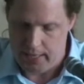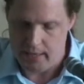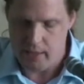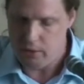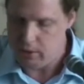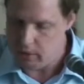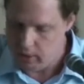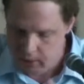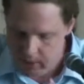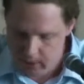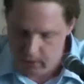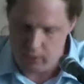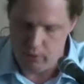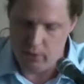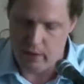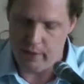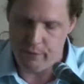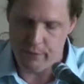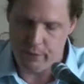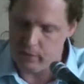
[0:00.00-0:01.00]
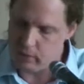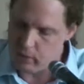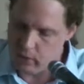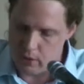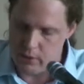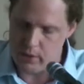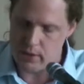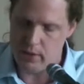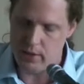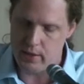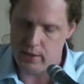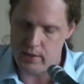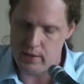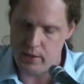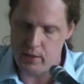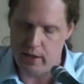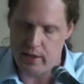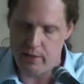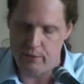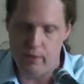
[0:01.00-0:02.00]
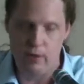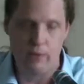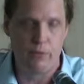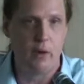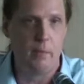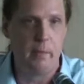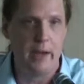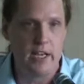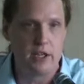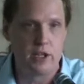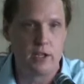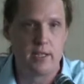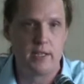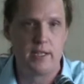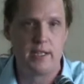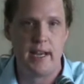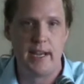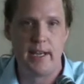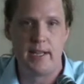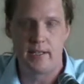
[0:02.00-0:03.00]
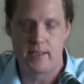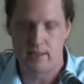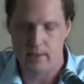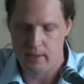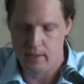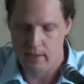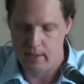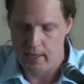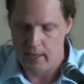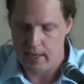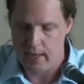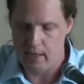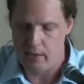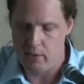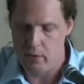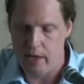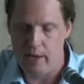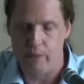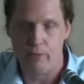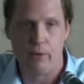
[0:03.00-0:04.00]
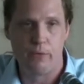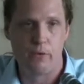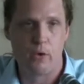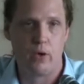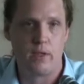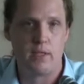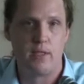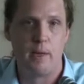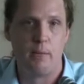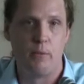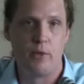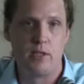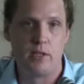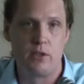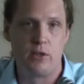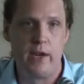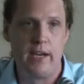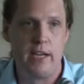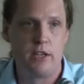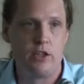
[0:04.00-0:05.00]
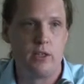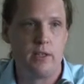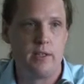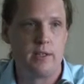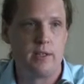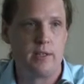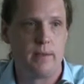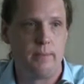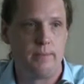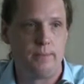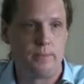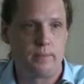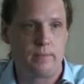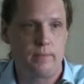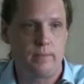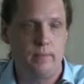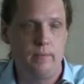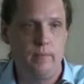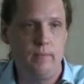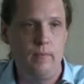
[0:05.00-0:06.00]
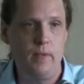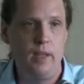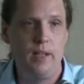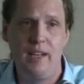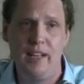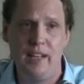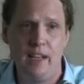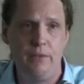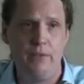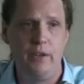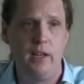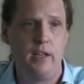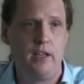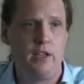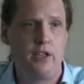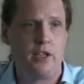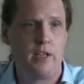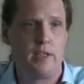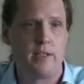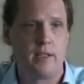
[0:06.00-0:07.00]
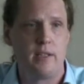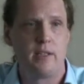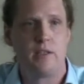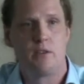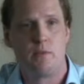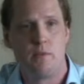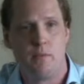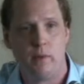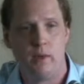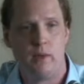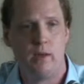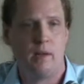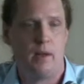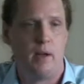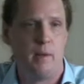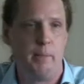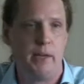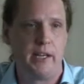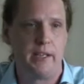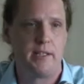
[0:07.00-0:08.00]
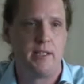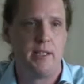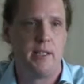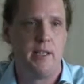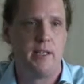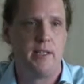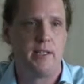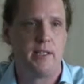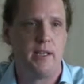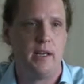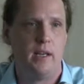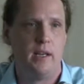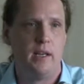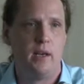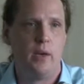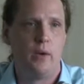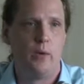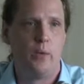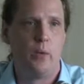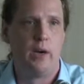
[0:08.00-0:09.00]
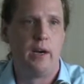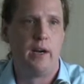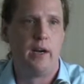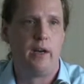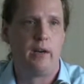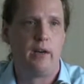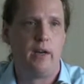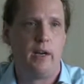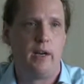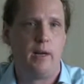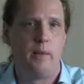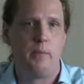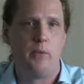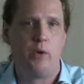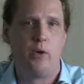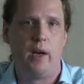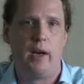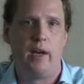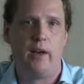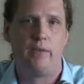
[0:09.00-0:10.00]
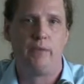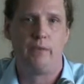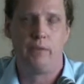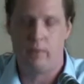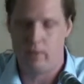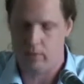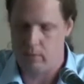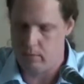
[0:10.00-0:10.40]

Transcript: And you have concerts, you have information stands, and you have, of course, demonstrations, little villages, big cities, where you have